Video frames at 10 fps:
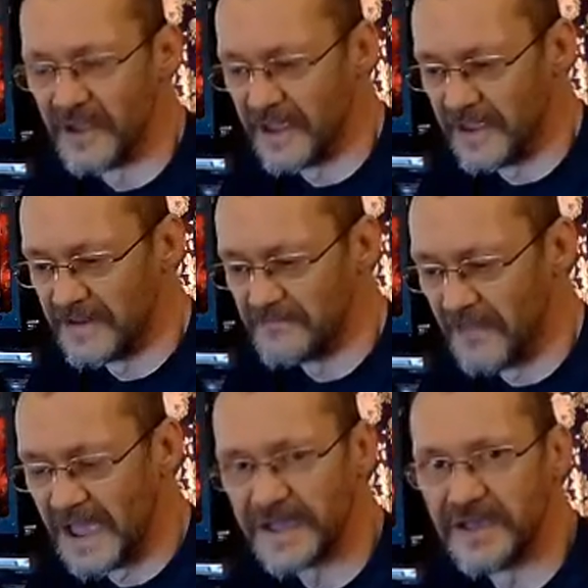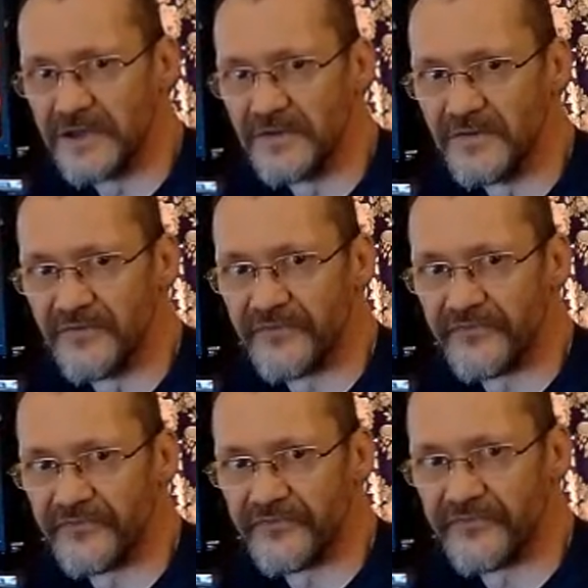and make you
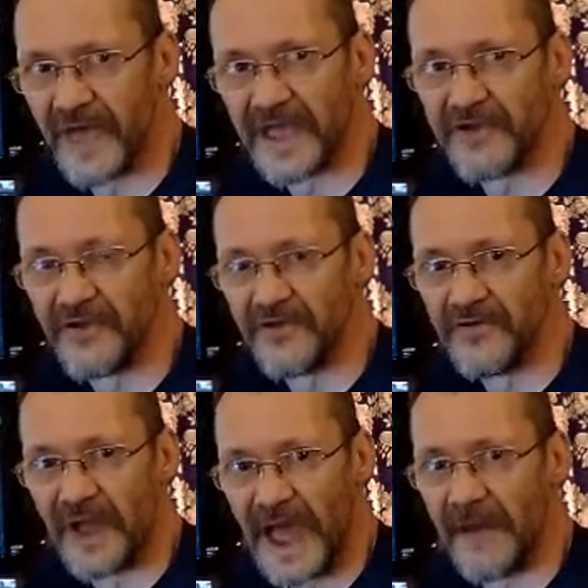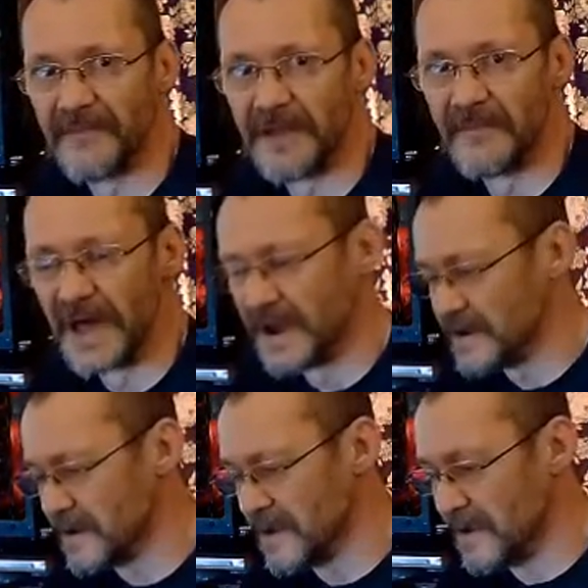think you're happy about it.